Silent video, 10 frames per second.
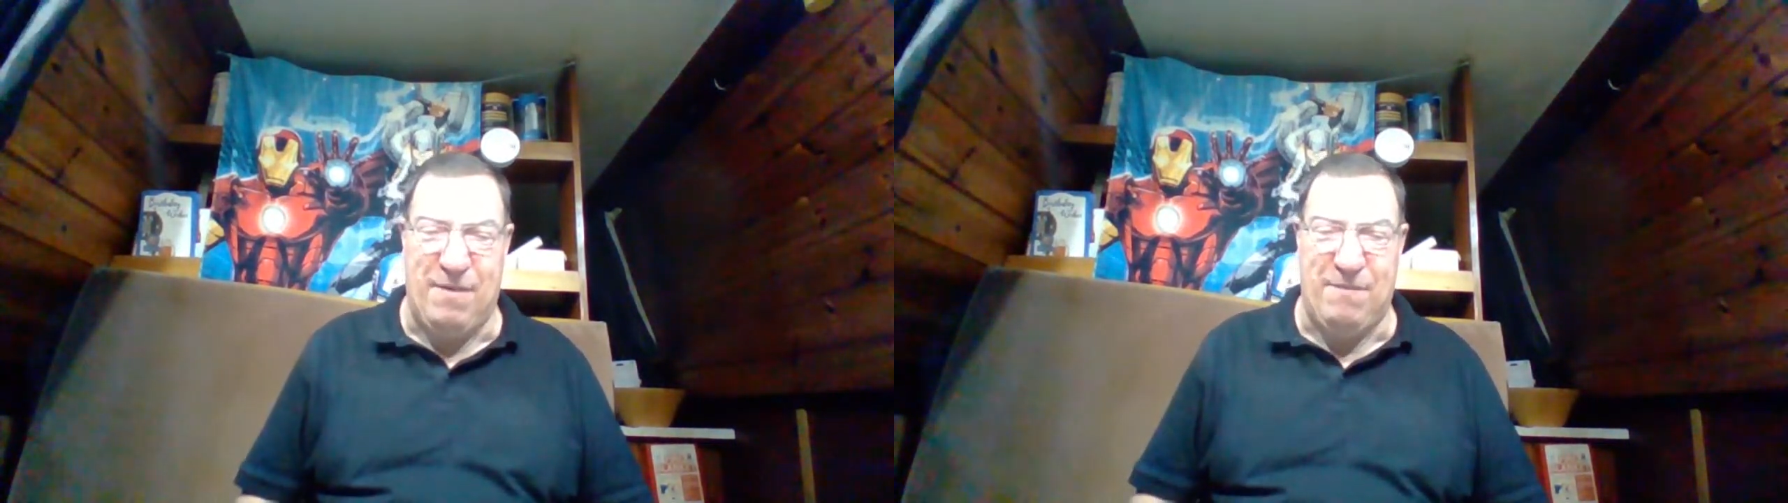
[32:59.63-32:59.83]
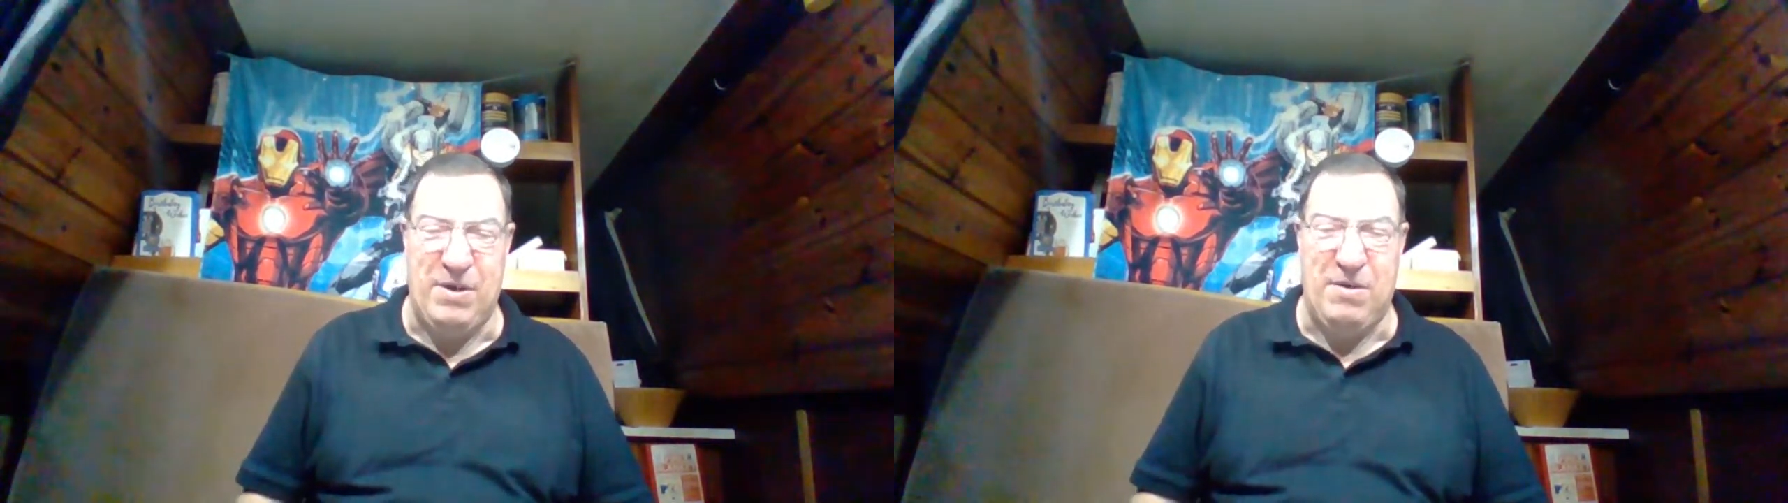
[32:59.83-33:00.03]

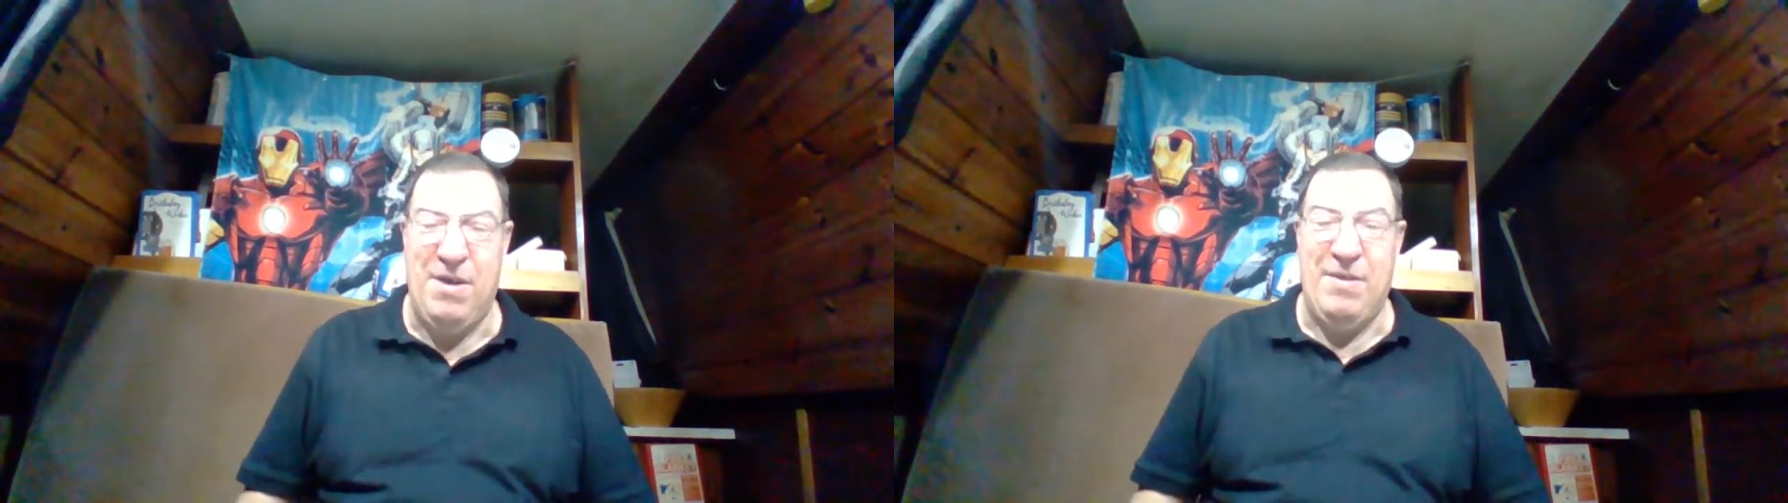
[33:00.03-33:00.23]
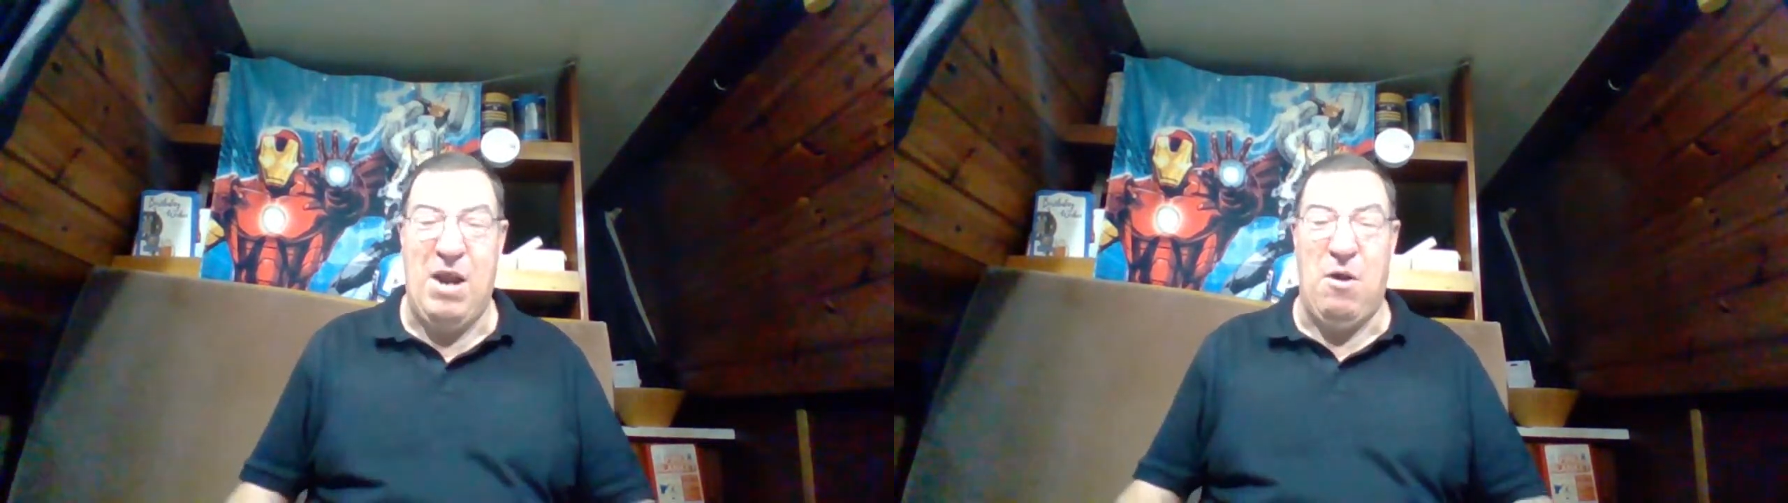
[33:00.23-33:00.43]
revenue,
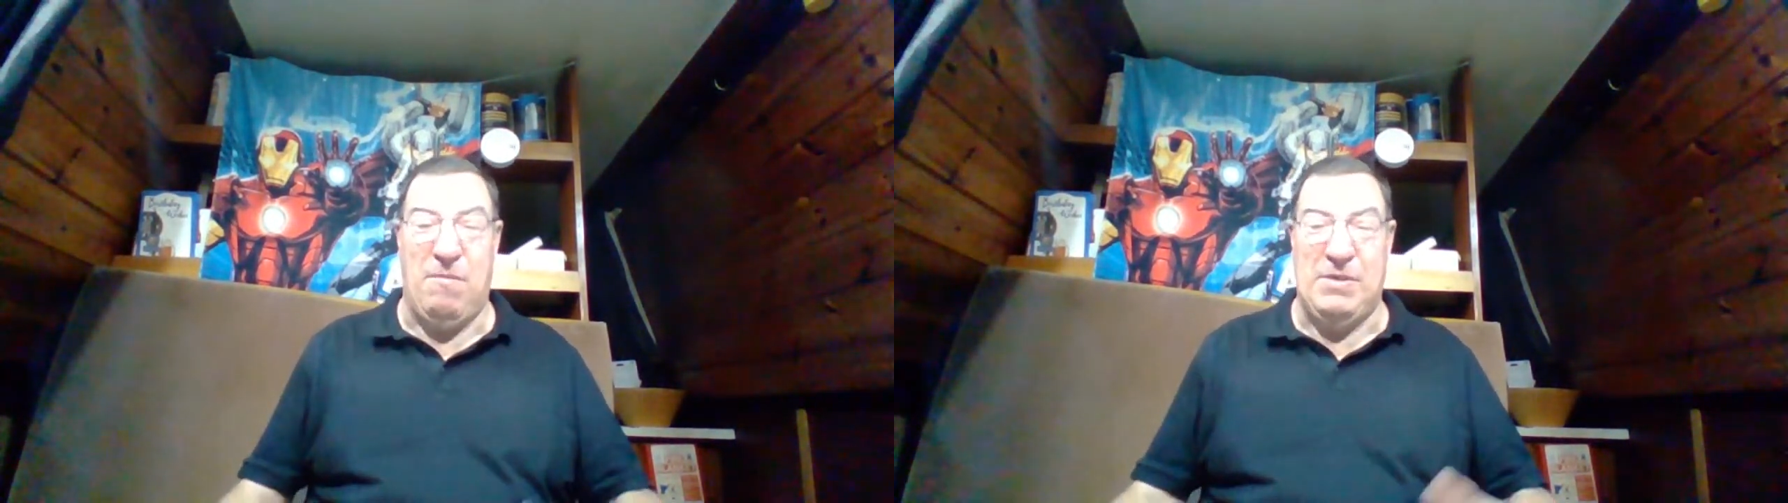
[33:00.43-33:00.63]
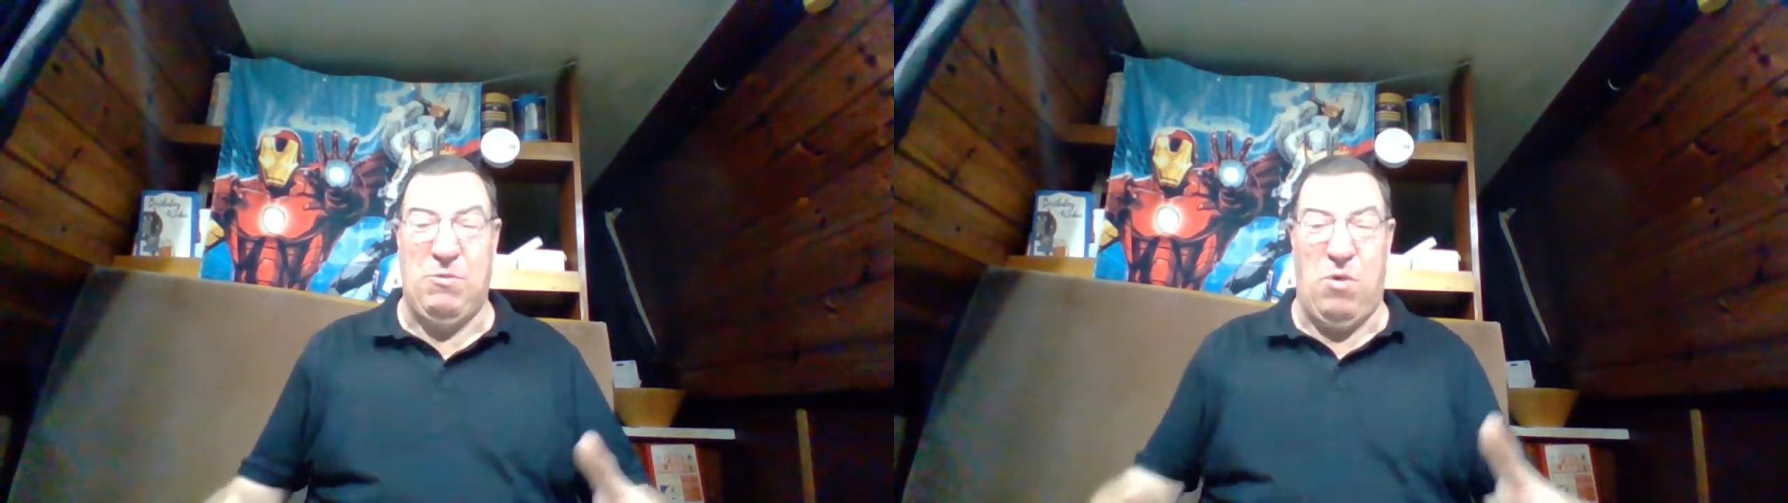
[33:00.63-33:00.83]
they're obviously